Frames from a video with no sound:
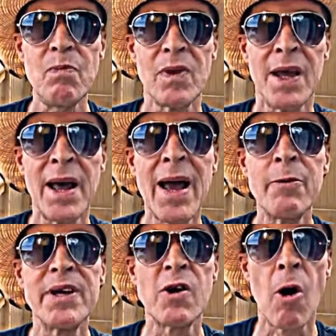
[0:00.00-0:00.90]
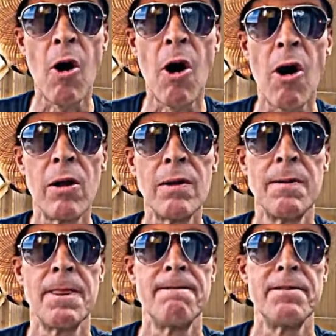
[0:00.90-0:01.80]
And I recall
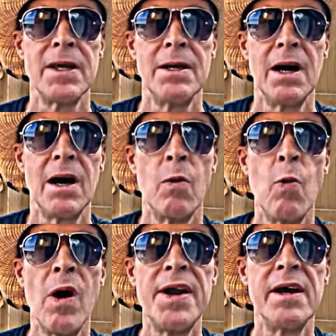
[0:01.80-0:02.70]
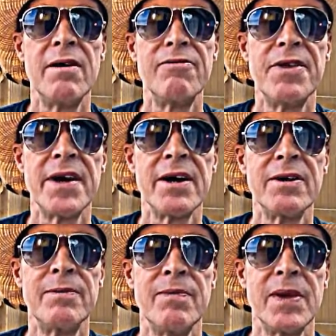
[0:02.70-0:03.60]
one of
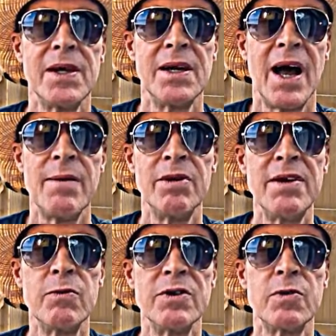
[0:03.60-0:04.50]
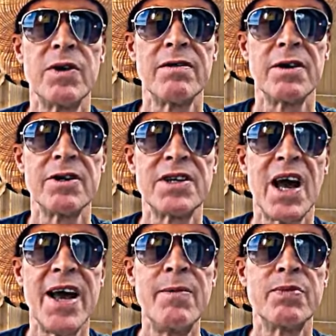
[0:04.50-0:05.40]
their, I believe it was one of their
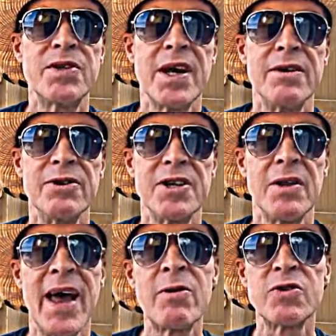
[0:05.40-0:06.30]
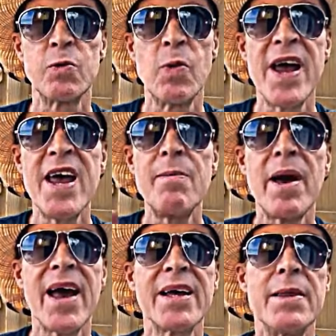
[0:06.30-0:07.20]
typesetters. Now that was way
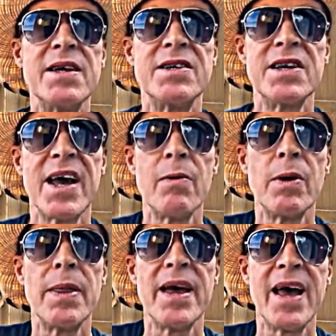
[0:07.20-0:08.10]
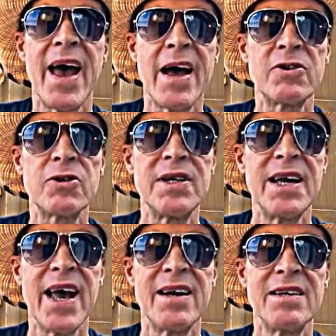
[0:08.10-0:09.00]
back in the day when they
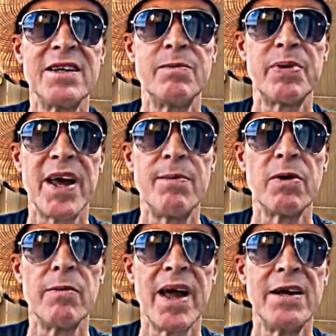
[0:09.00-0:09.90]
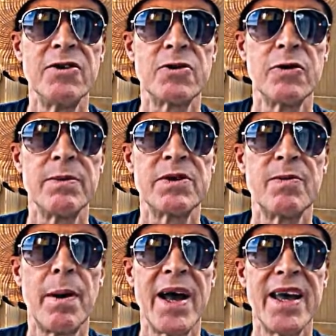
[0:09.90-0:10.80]
actually edited paper manuscripts
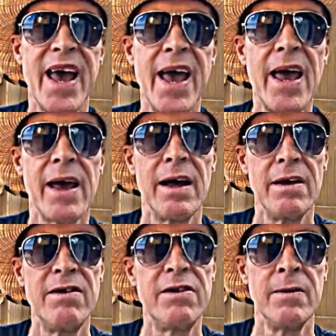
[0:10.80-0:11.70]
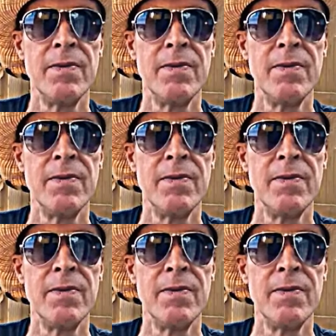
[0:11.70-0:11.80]
by hand